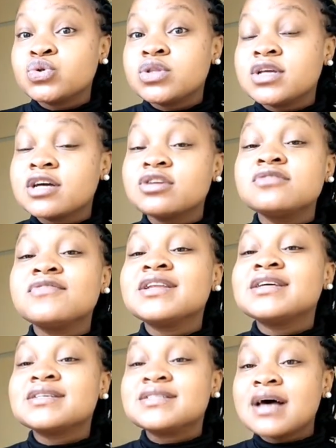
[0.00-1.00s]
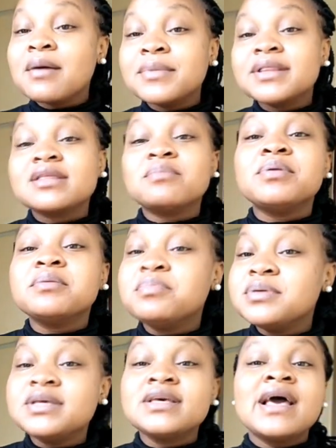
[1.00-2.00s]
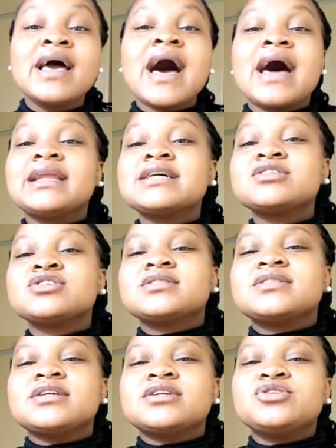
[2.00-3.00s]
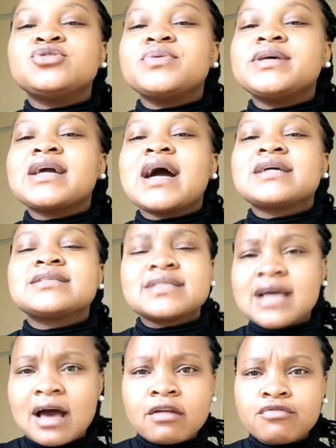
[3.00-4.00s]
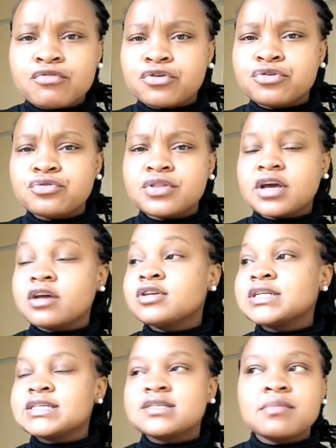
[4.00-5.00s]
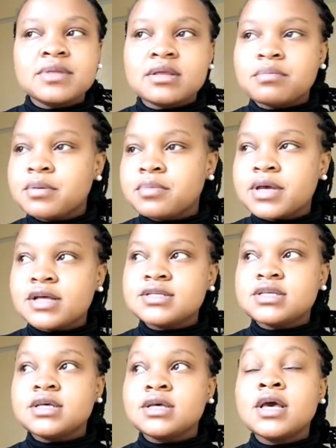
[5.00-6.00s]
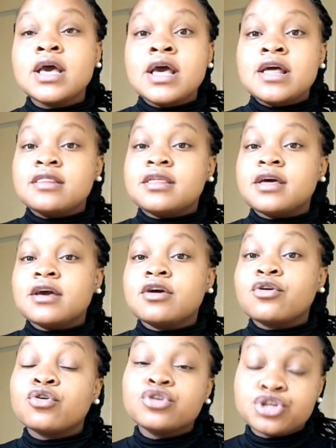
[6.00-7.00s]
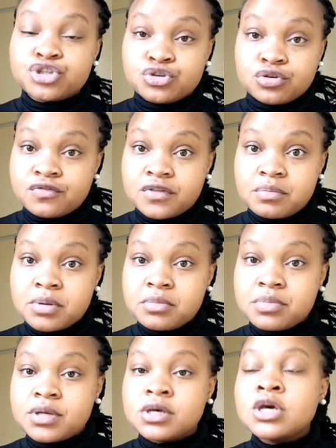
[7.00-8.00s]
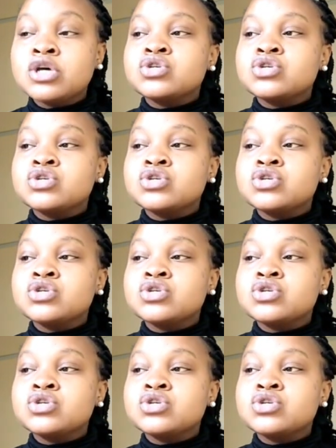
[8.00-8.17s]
They cannot even examine the baby unless they're doing a scan for you. They cannot examine the baby and see the condition of the baby.